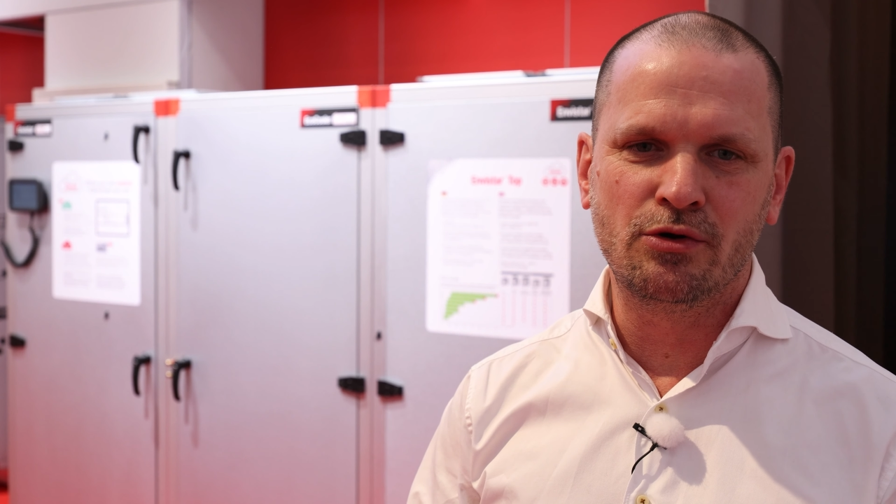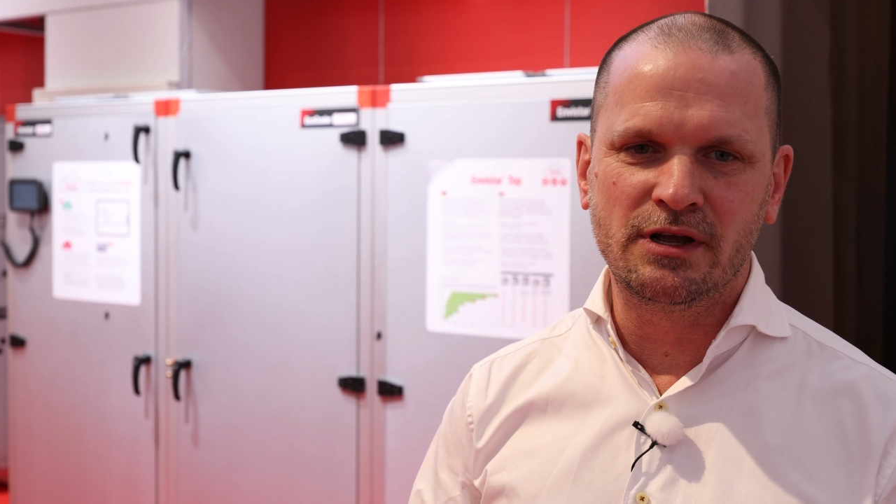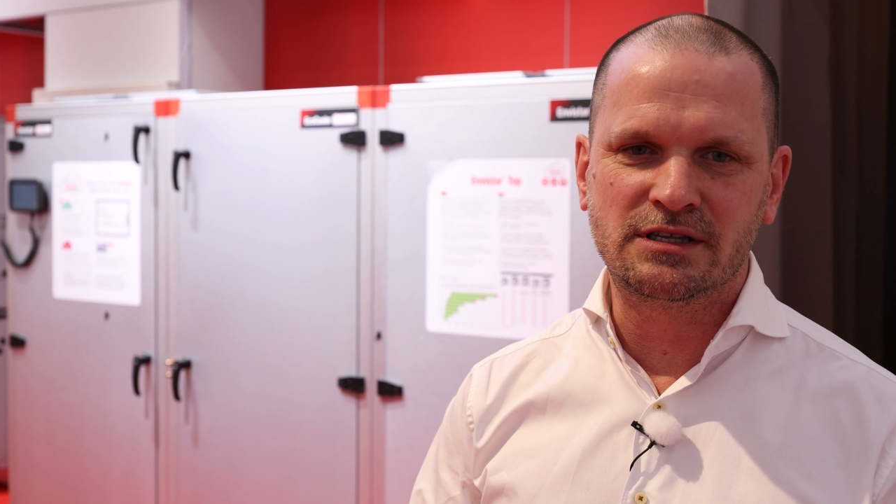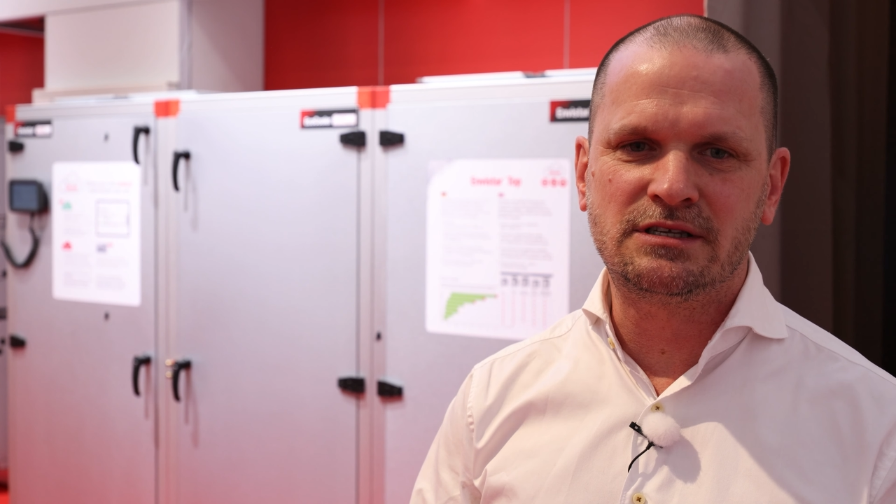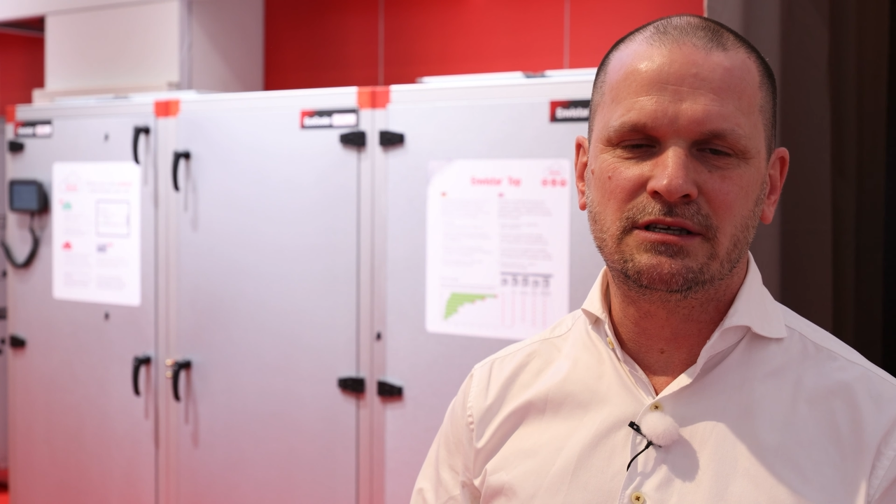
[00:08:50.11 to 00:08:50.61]

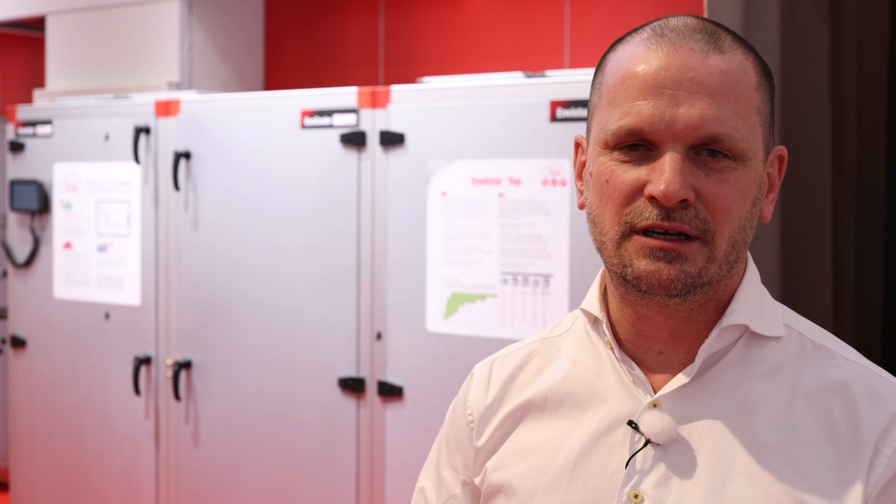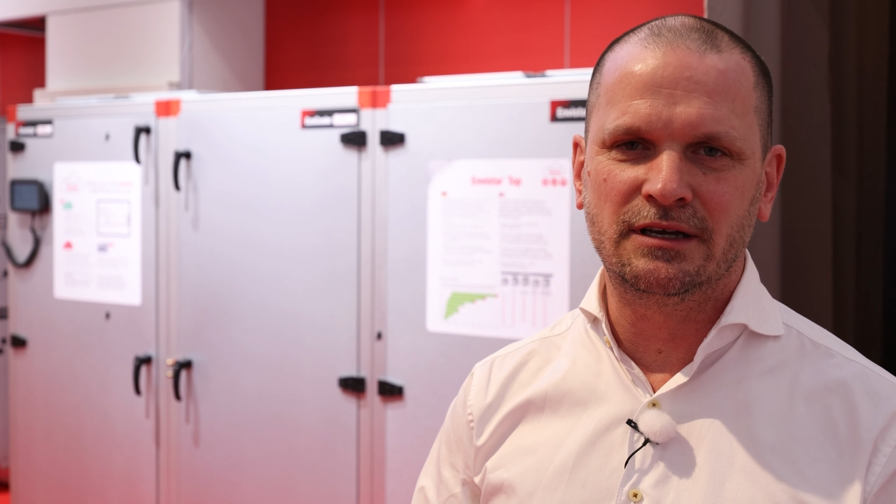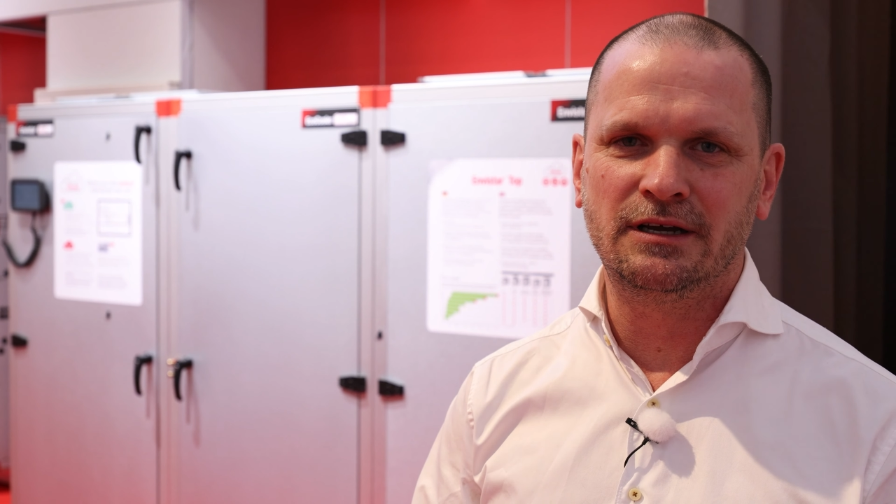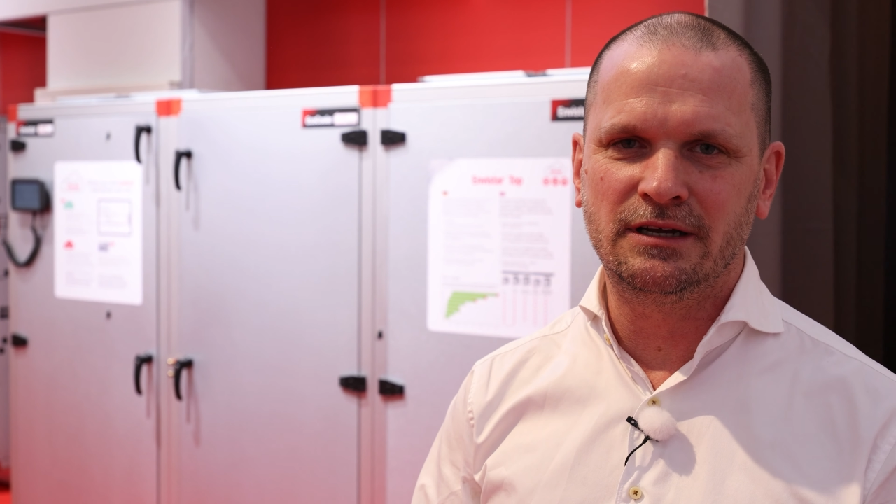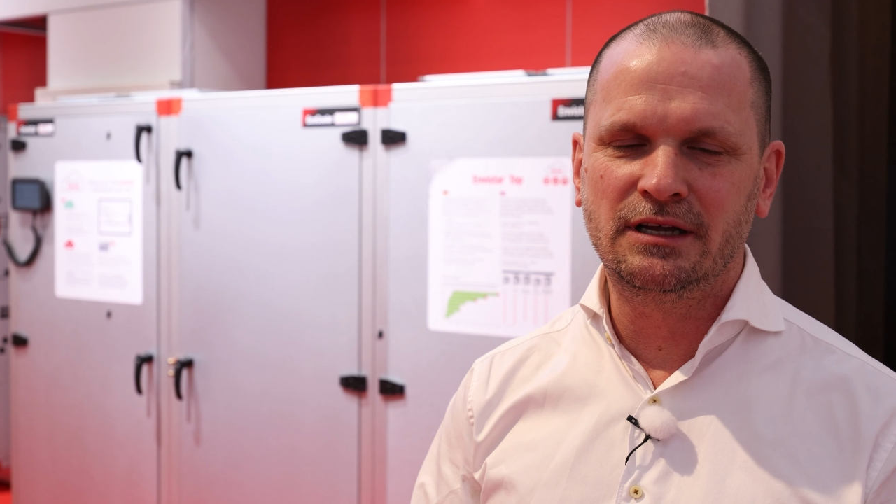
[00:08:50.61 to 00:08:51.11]
units
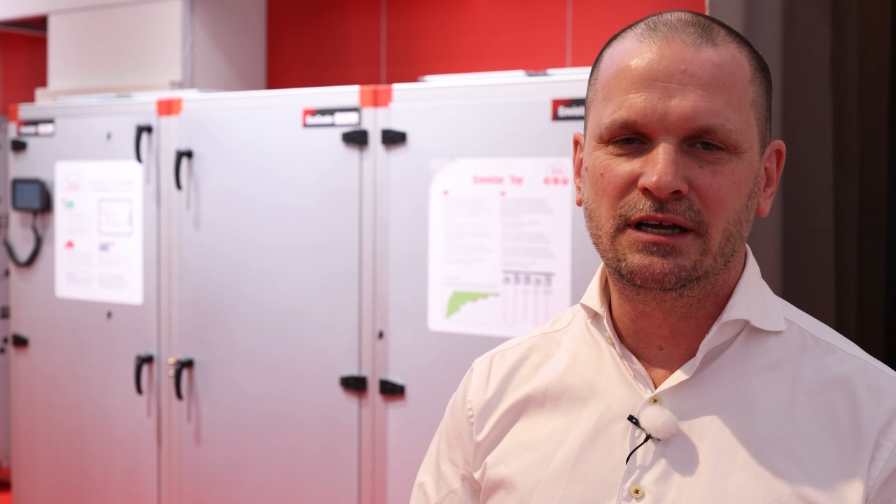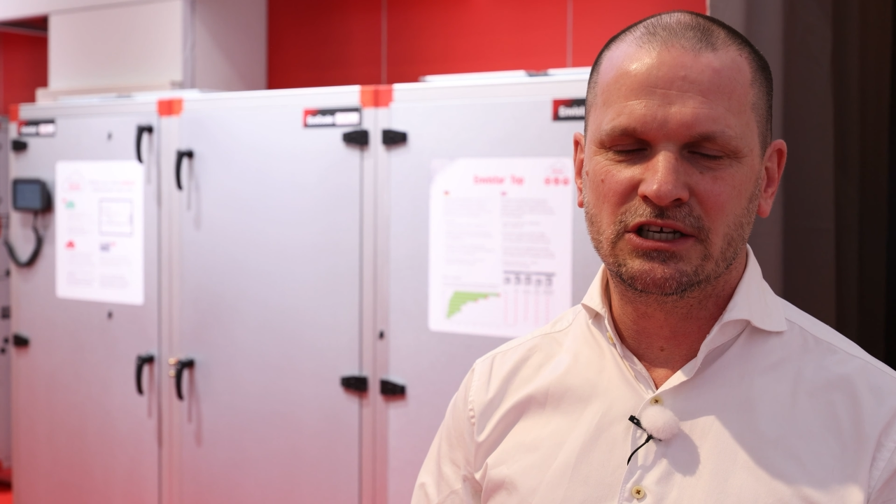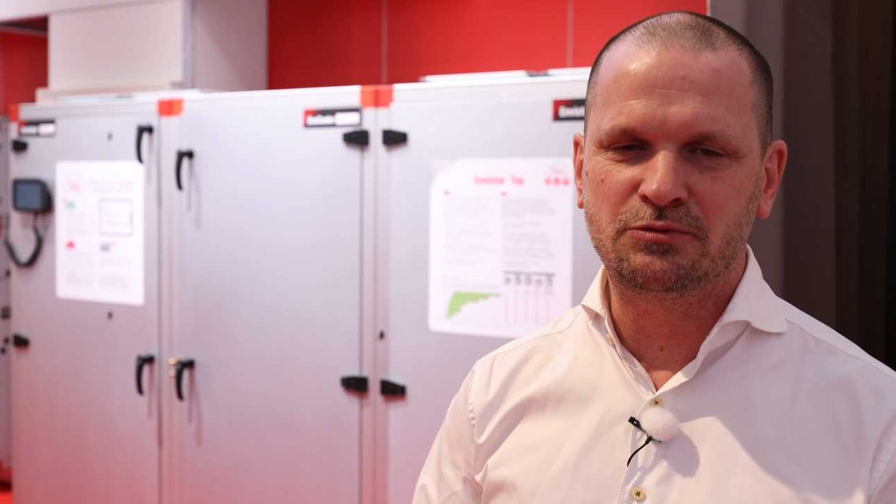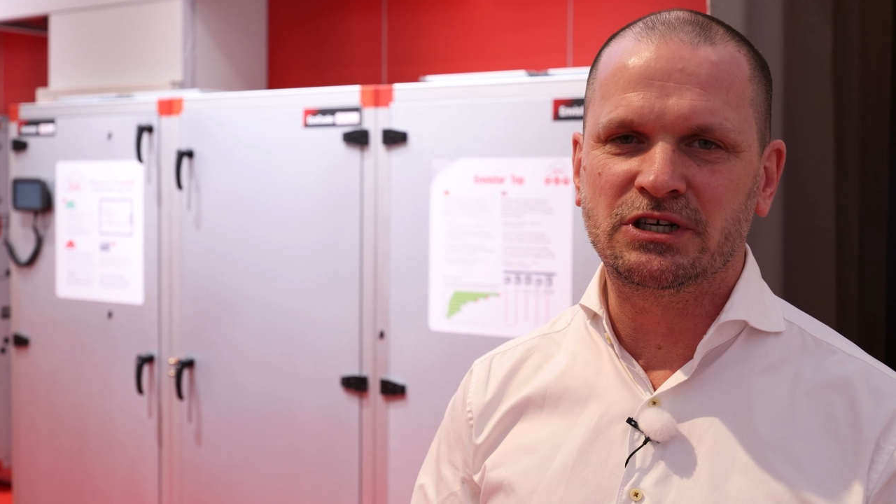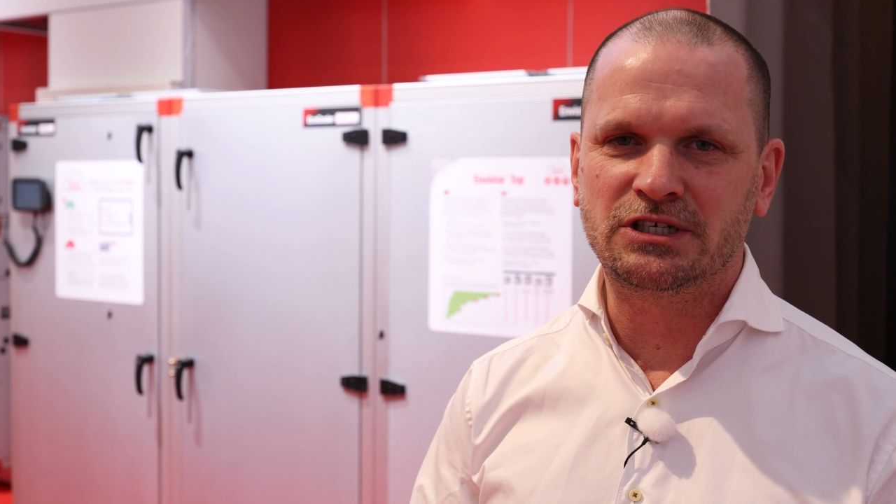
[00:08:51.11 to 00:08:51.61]

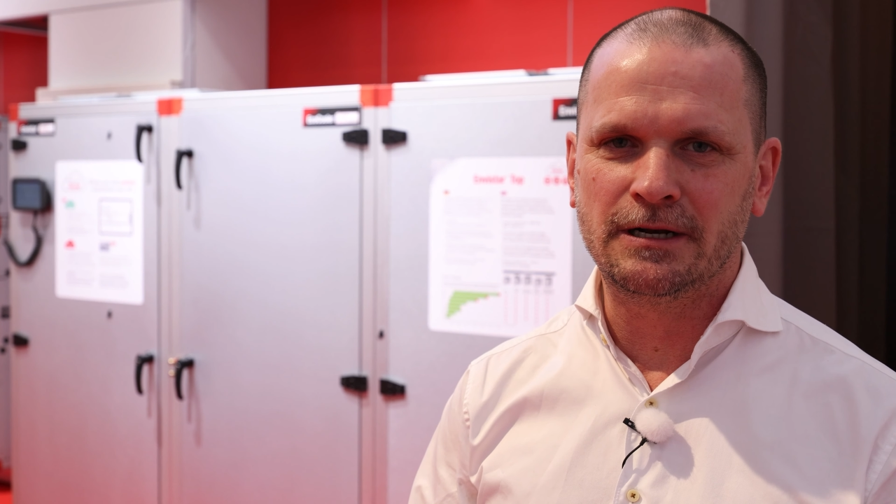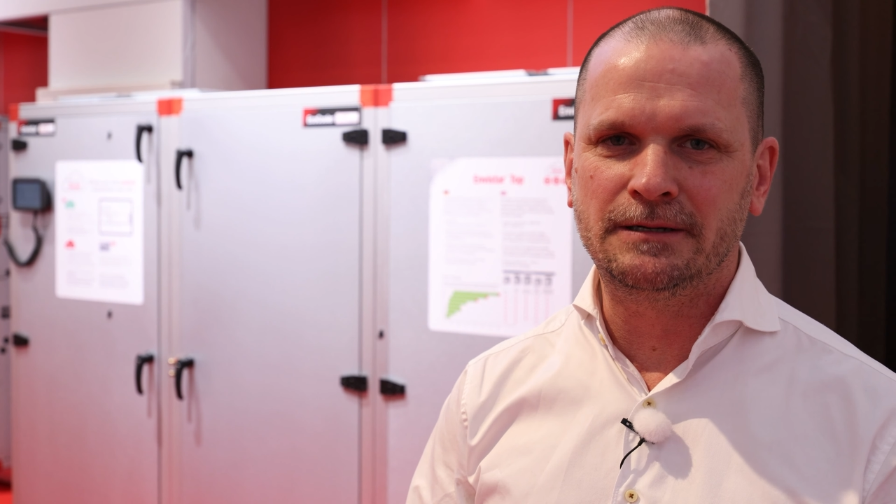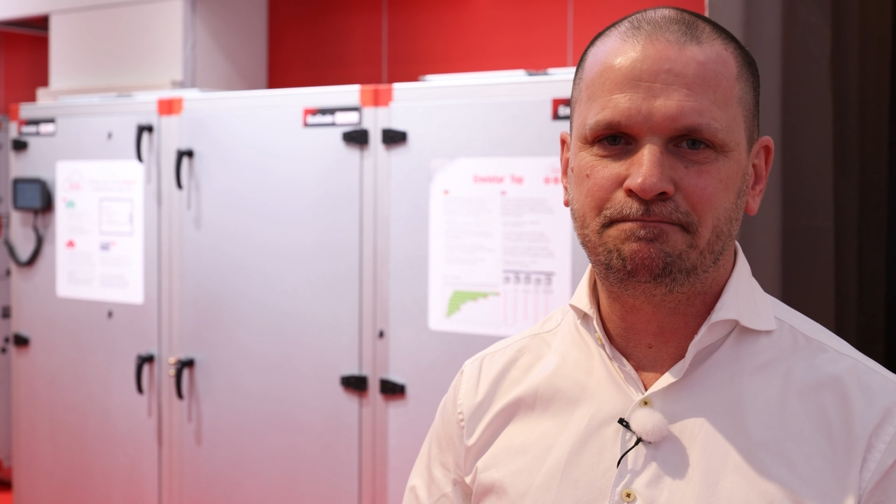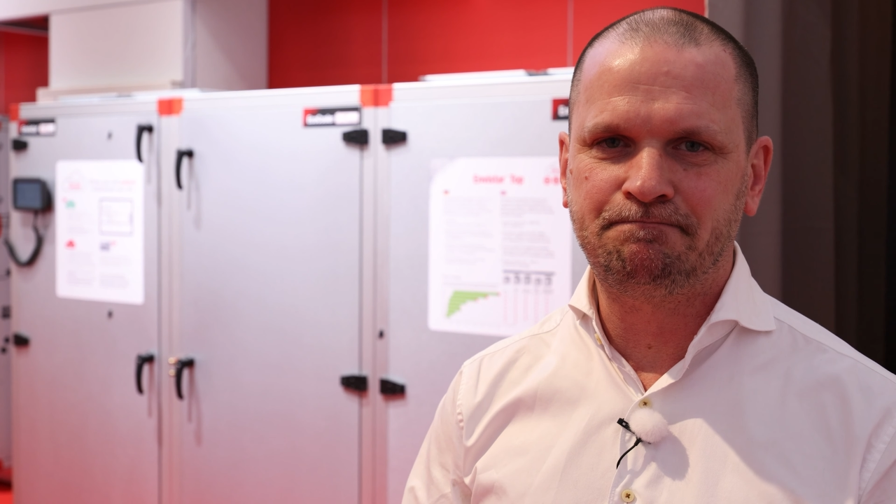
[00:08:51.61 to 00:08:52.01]
especially.